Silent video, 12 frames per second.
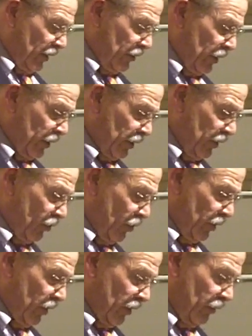Uh, CT's
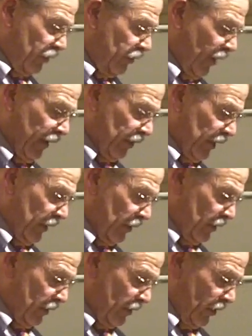wounded,
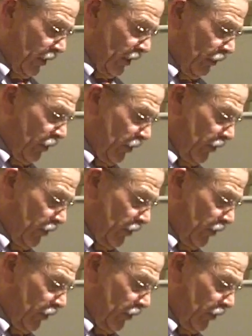5,000. Uh,